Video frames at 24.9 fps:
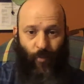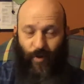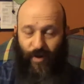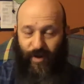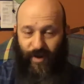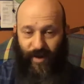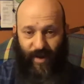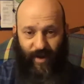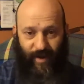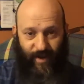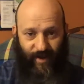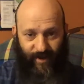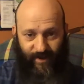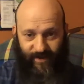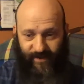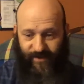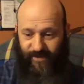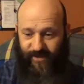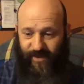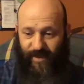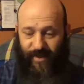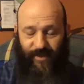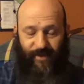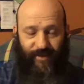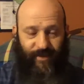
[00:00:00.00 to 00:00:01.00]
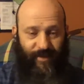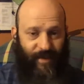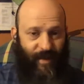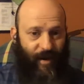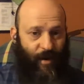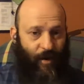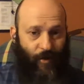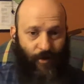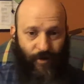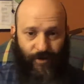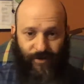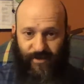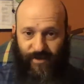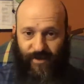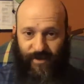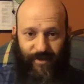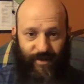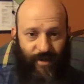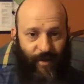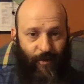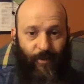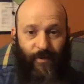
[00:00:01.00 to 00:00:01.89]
We can't extend the hours in the day.